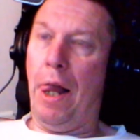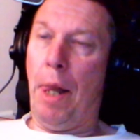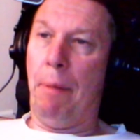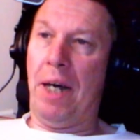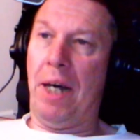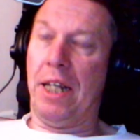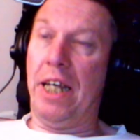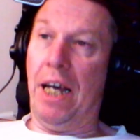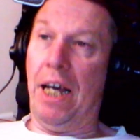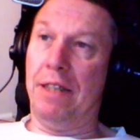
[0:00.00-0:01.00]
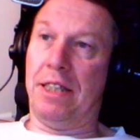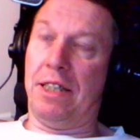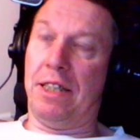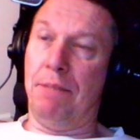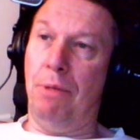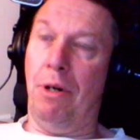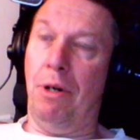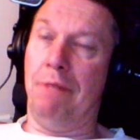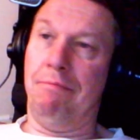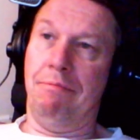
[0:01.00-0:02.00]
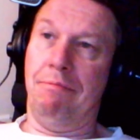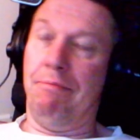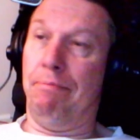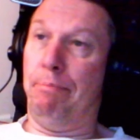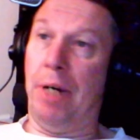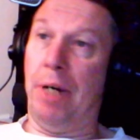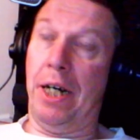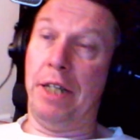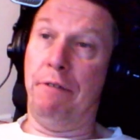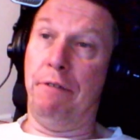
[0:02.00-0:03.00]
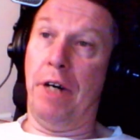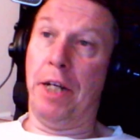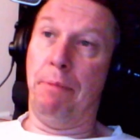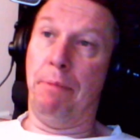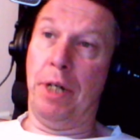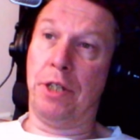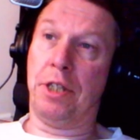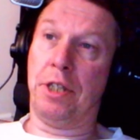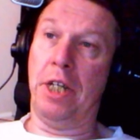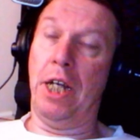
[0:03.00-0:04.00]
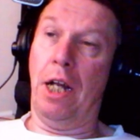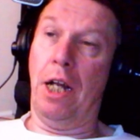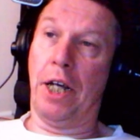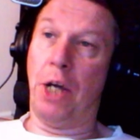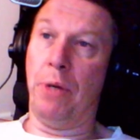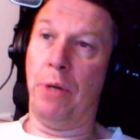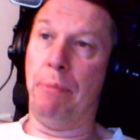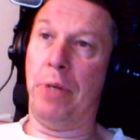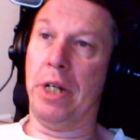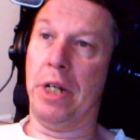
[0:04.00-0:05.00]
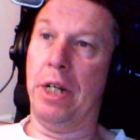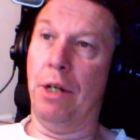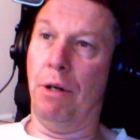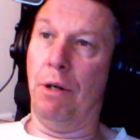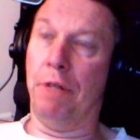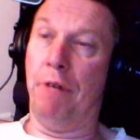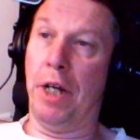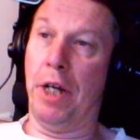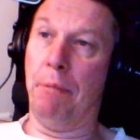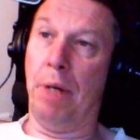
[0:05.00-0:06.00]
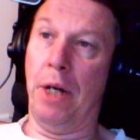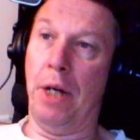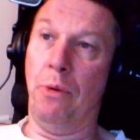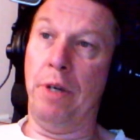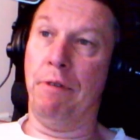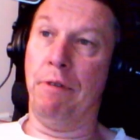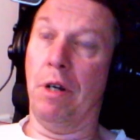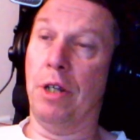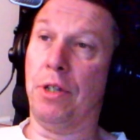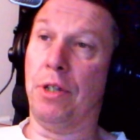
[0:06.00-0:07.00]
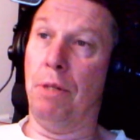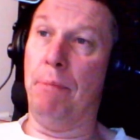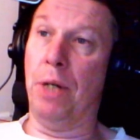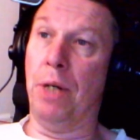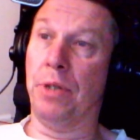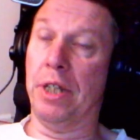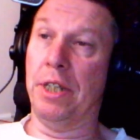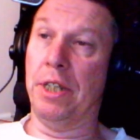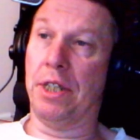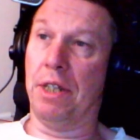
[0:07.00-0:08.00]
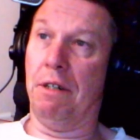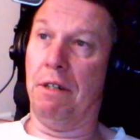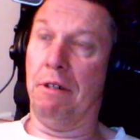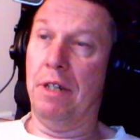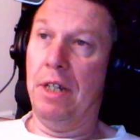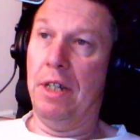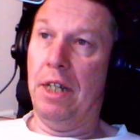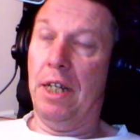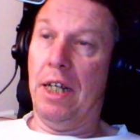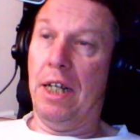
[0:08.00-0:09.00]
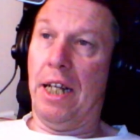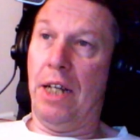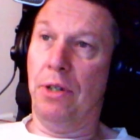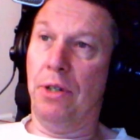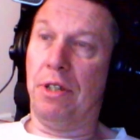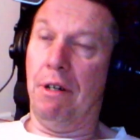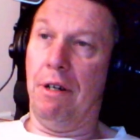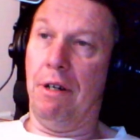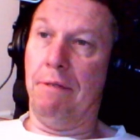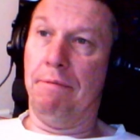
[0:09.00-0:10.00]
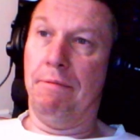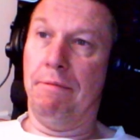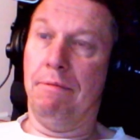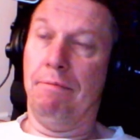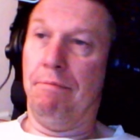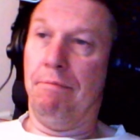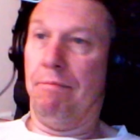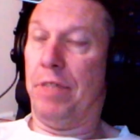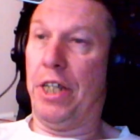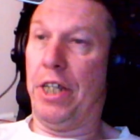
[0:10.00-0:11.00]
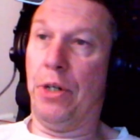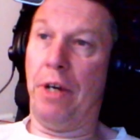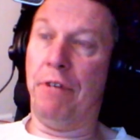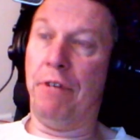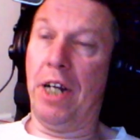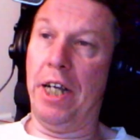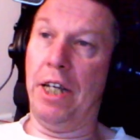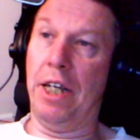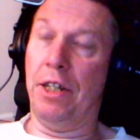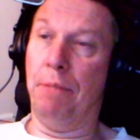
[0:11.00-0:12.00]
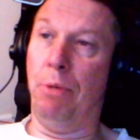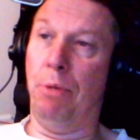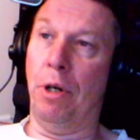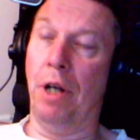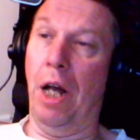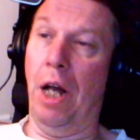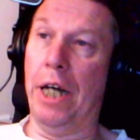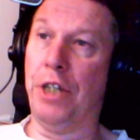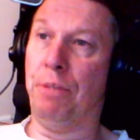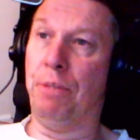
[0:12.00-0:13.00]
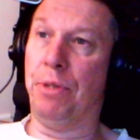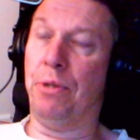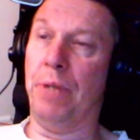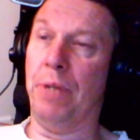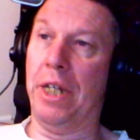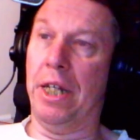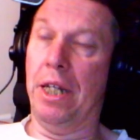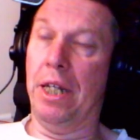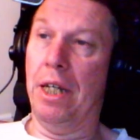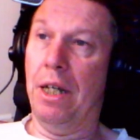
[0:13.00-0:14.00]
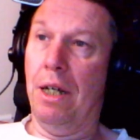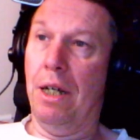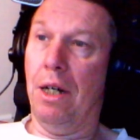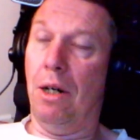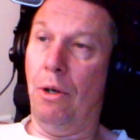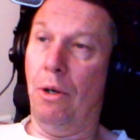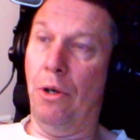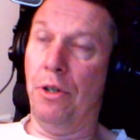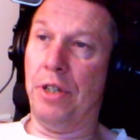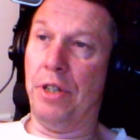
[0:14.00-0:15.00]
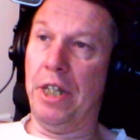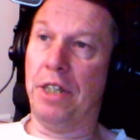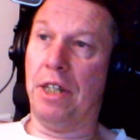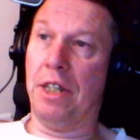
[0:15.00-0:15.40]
But yeah, it's more divided by sea, like in Great Britain, or divided by rivers or mountains, or those are geographically the border lines between all these